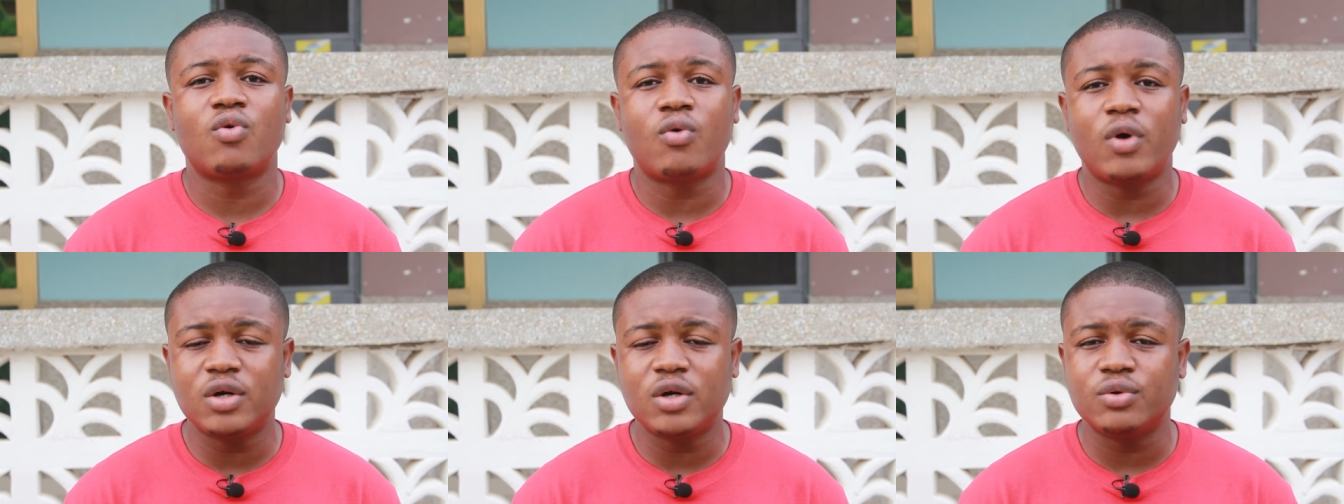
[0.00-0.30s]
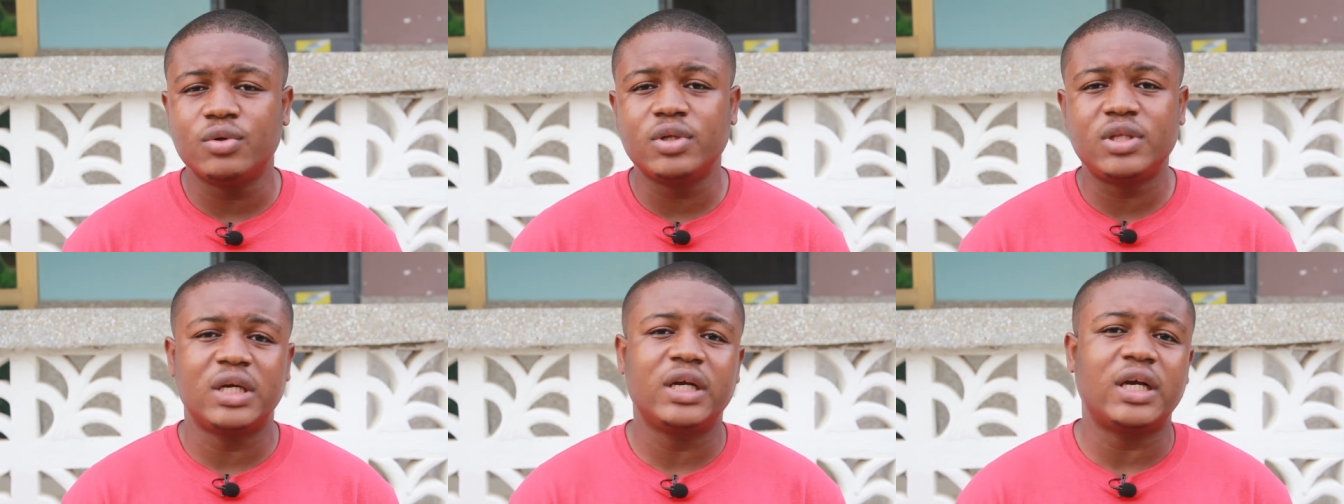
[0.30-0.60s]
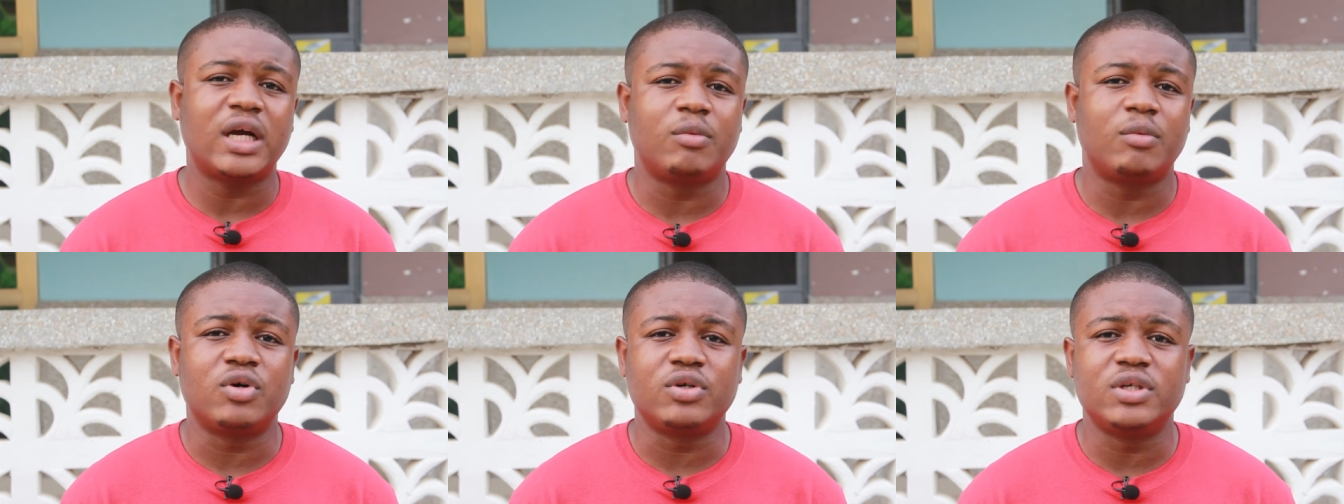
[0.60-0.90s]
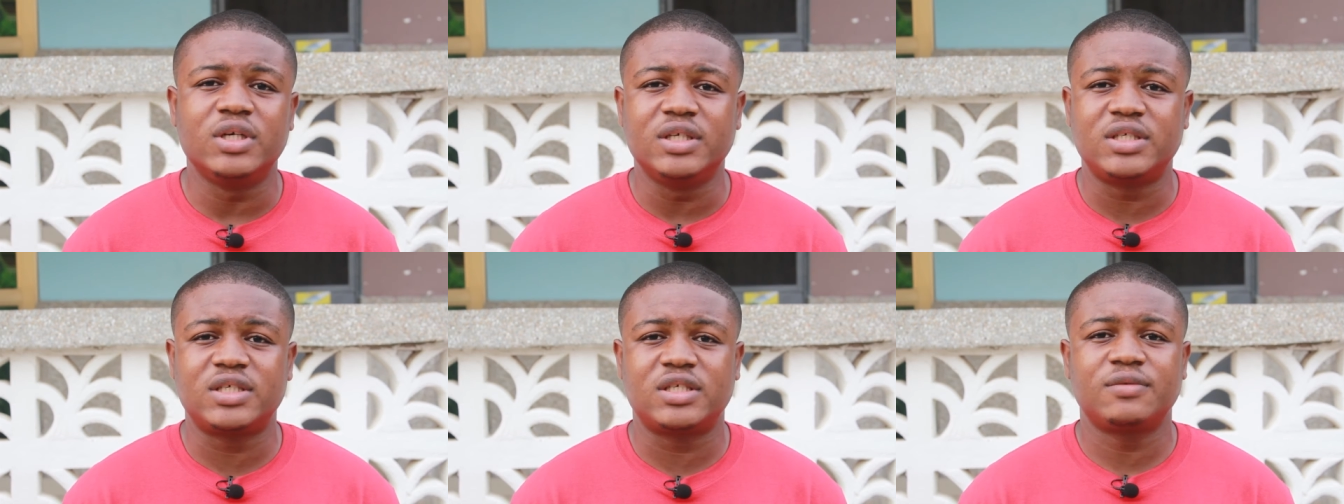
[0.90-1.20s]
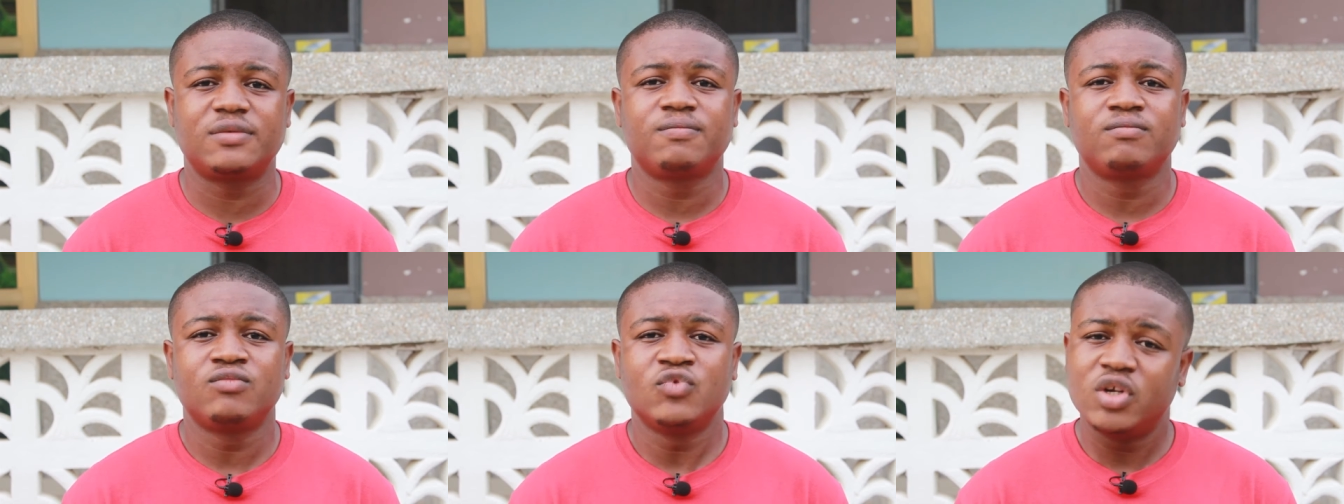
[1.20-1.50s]
What do you think about
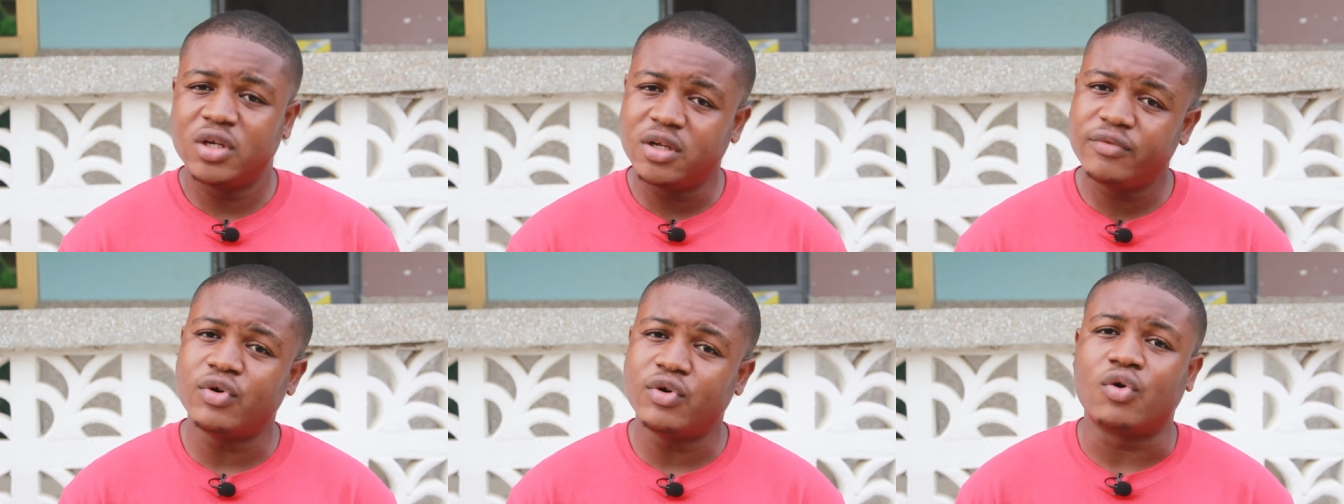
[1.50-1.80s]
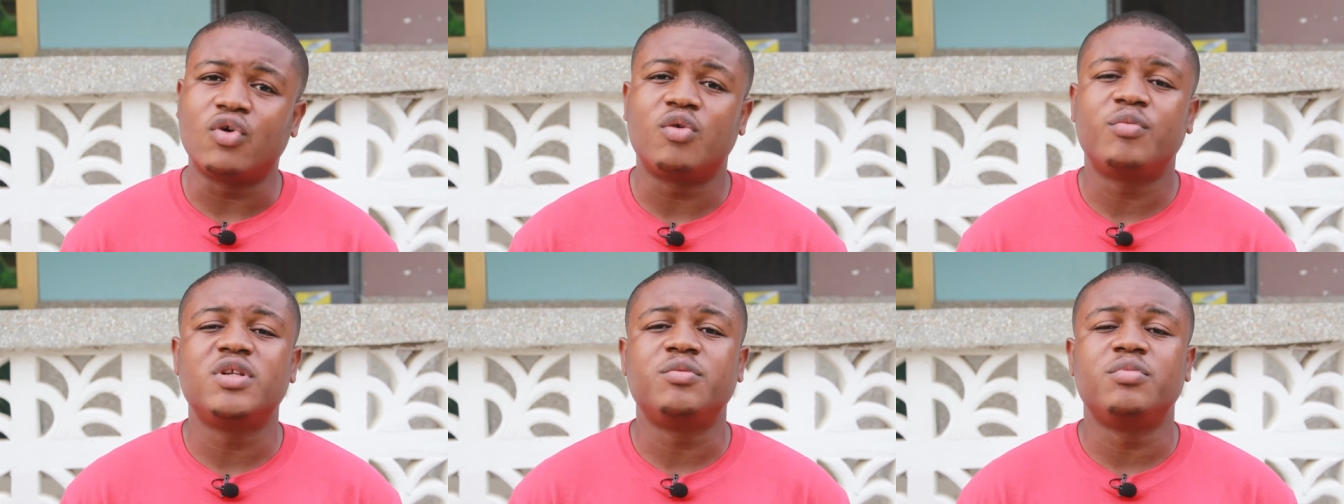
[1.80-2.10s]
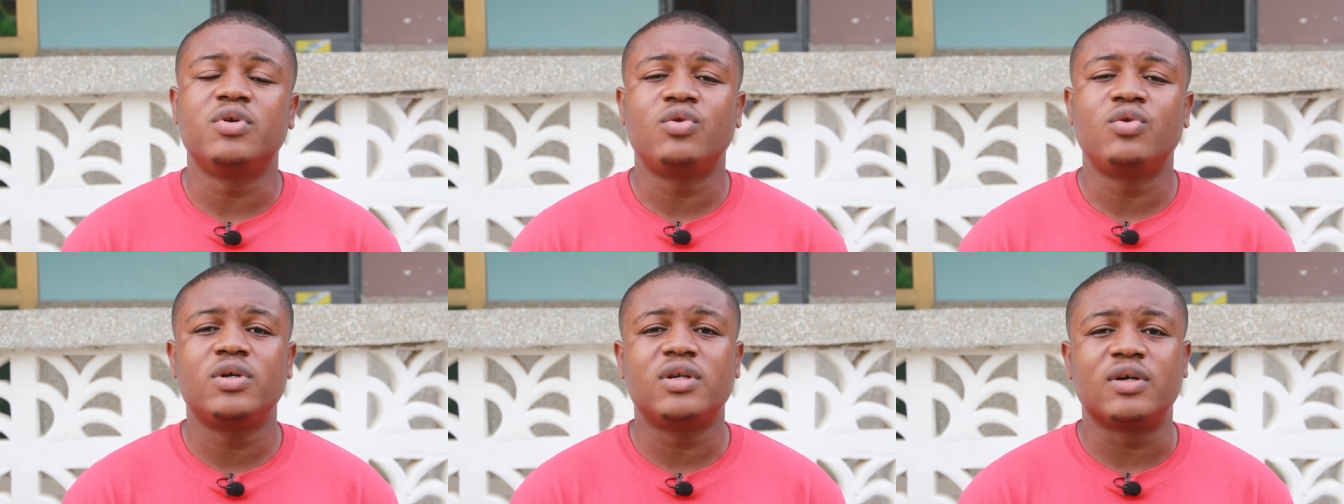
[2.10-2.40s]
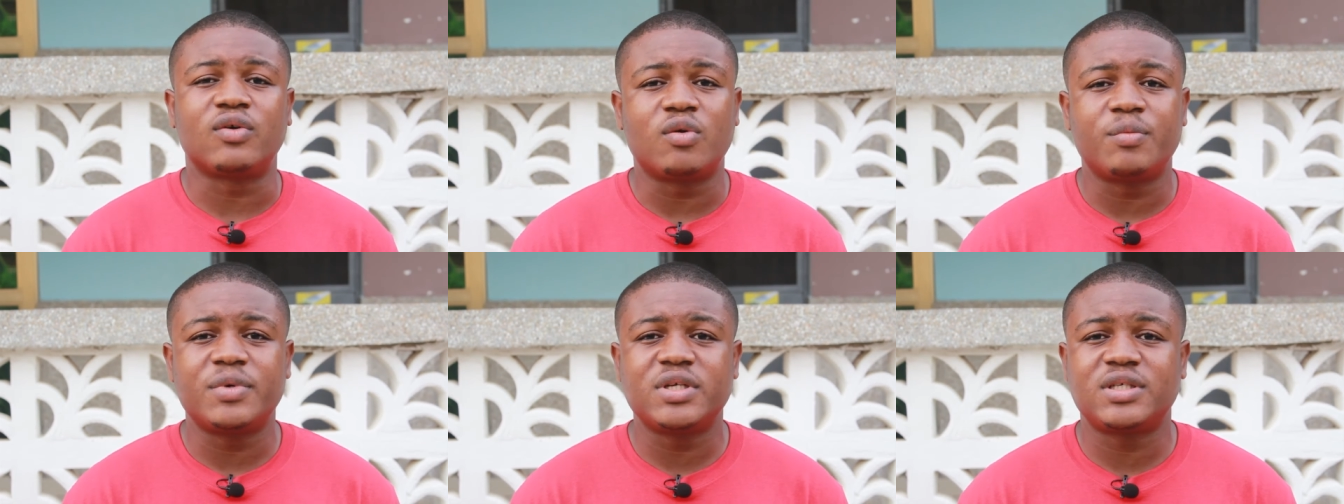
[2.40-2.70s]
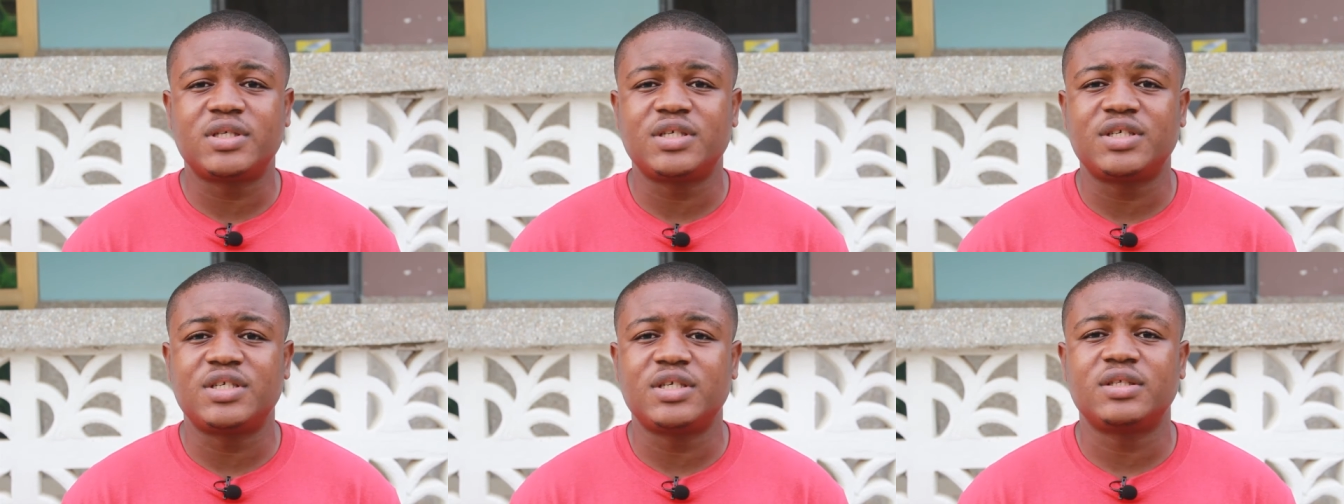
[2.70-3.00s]
this? Leave your comment below in the comment
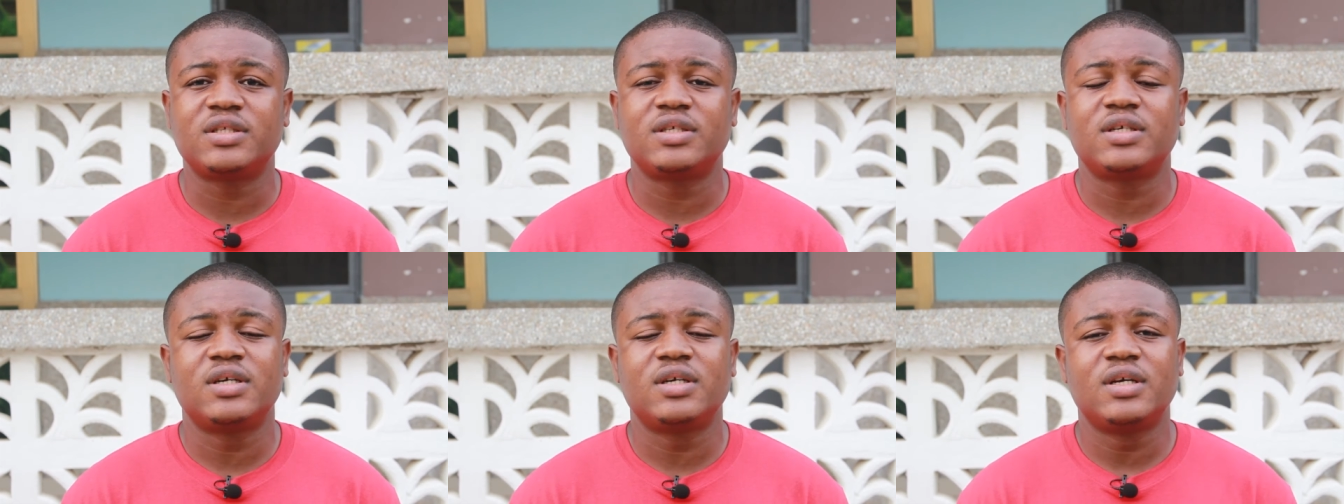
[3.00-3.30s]
section.